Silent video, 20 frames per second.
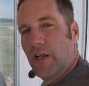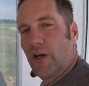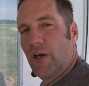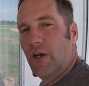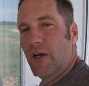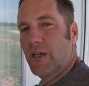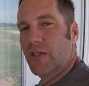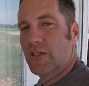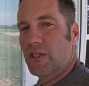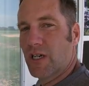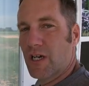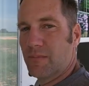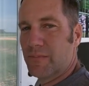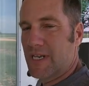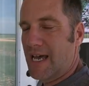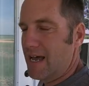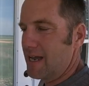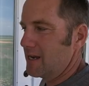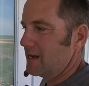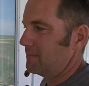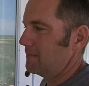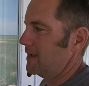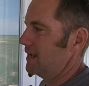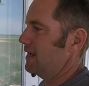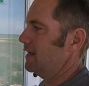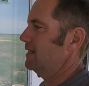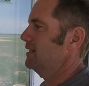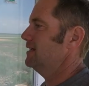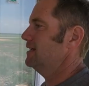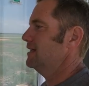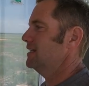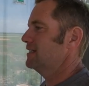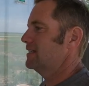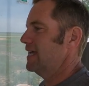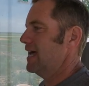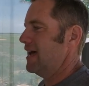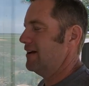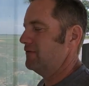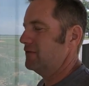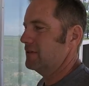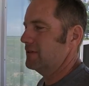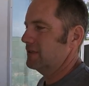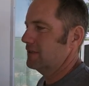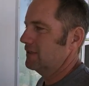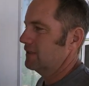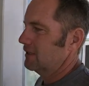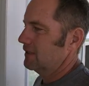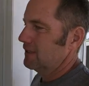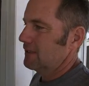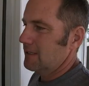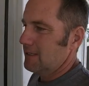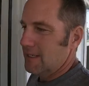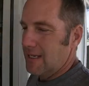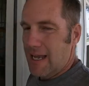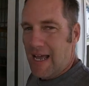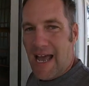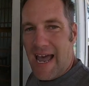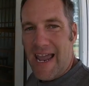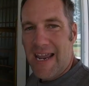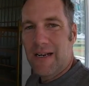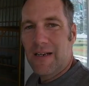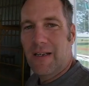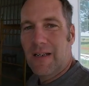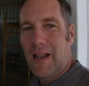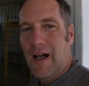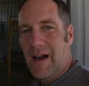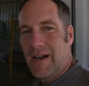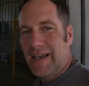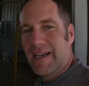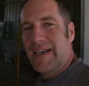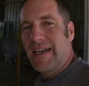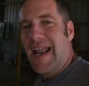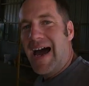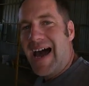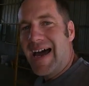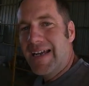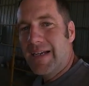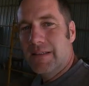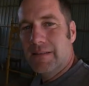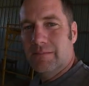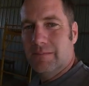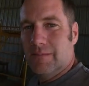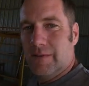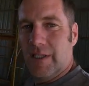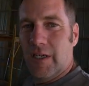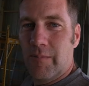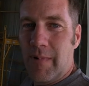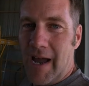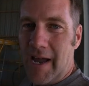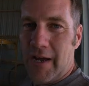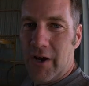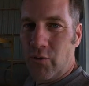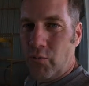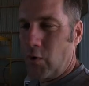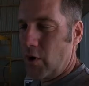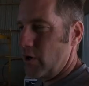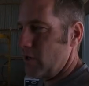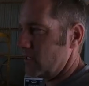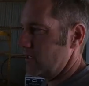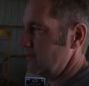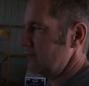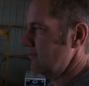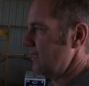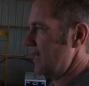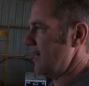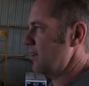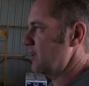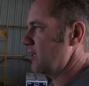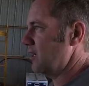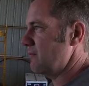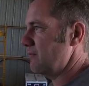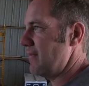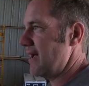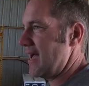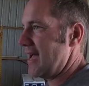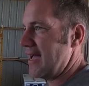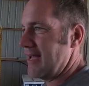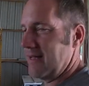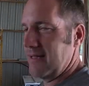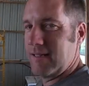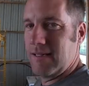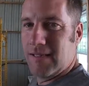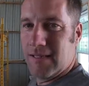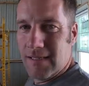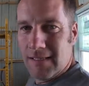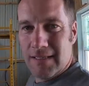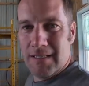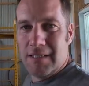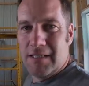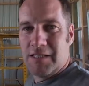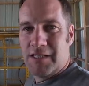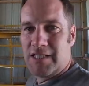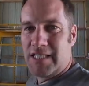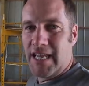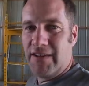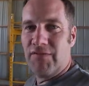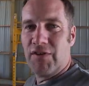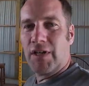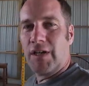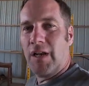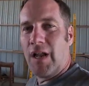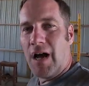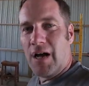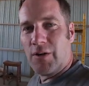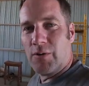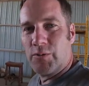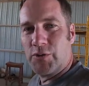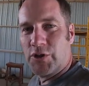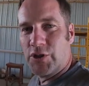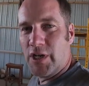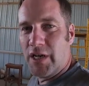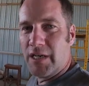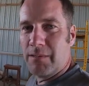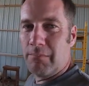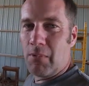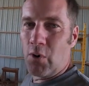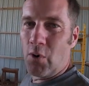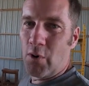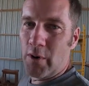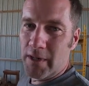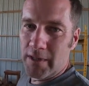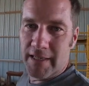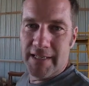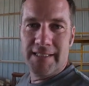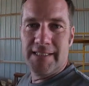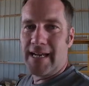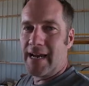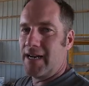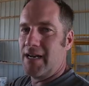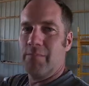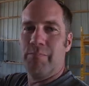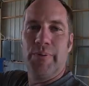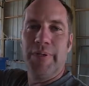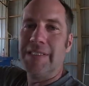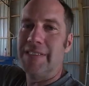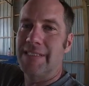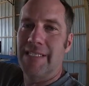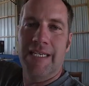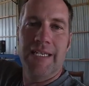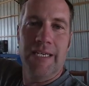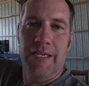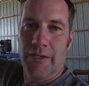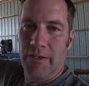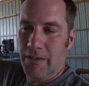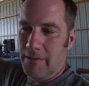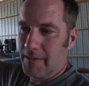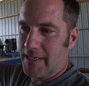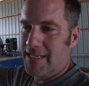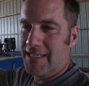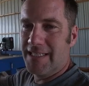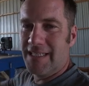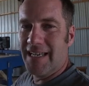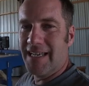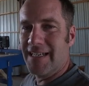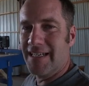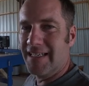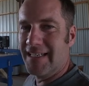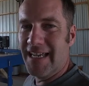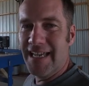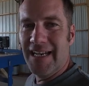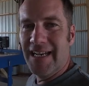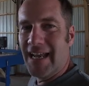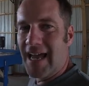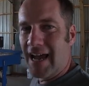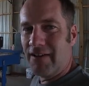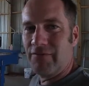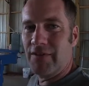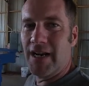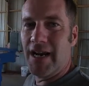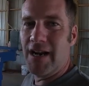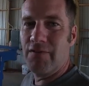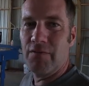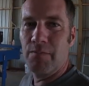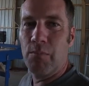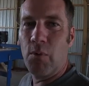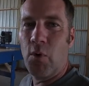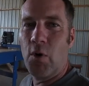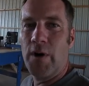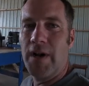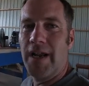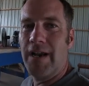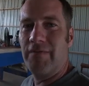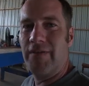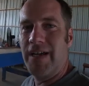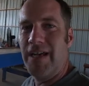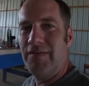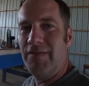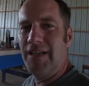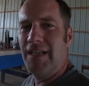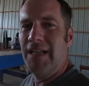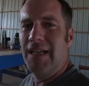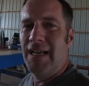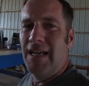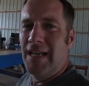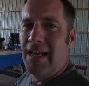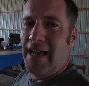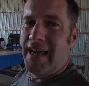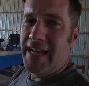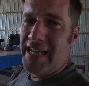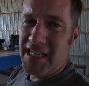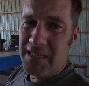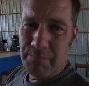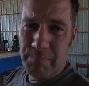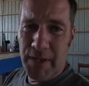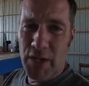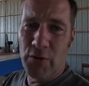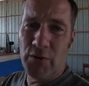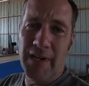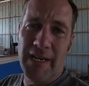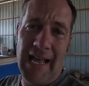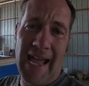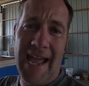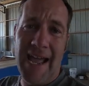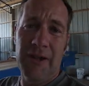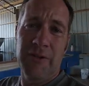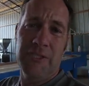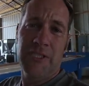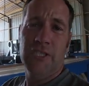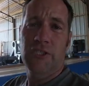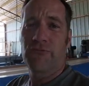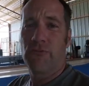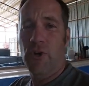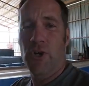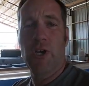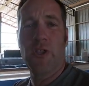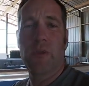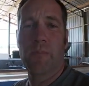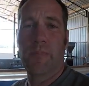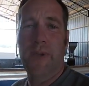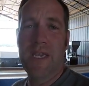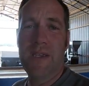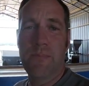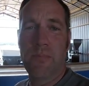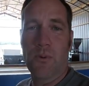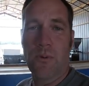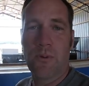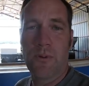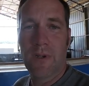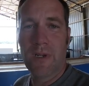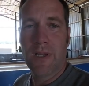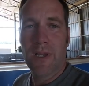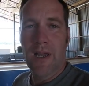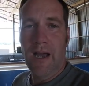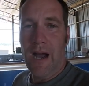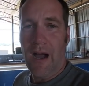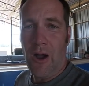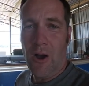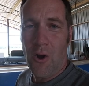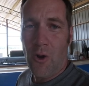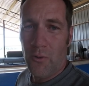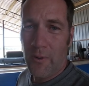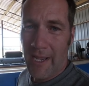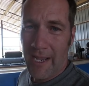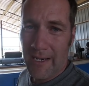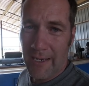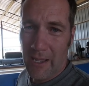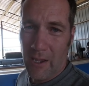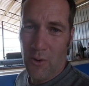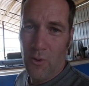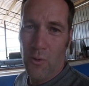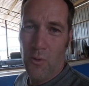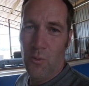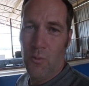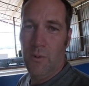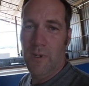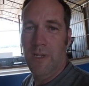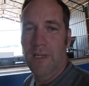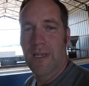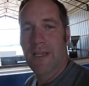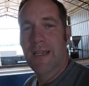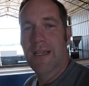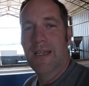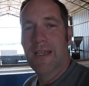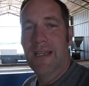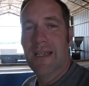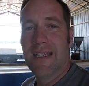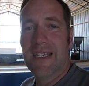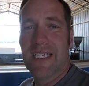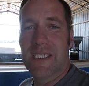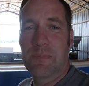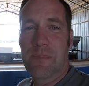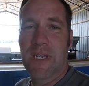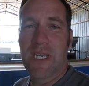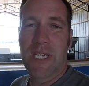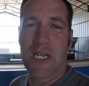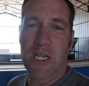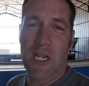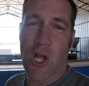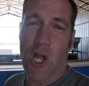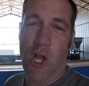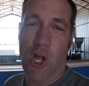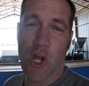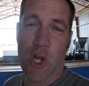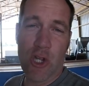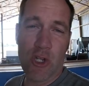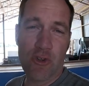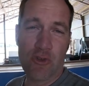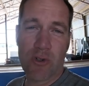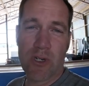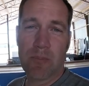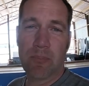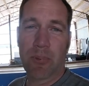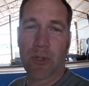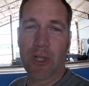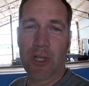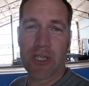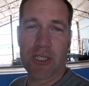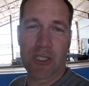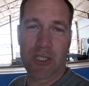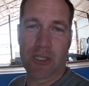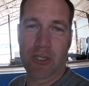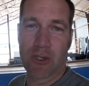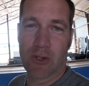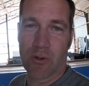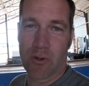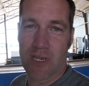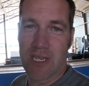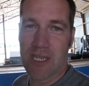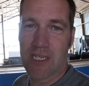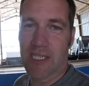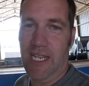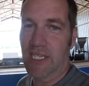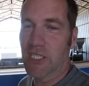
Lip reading: Hood comes out here, man, he gets after it. 8 o'clock at night. He'll be out here working. I'll come by 7 o'clock on Sunday morning. He's out here putting tin up. He's getting after it every morning, every evening. He's building houses for other people all day long. It's been 100 plus degrees.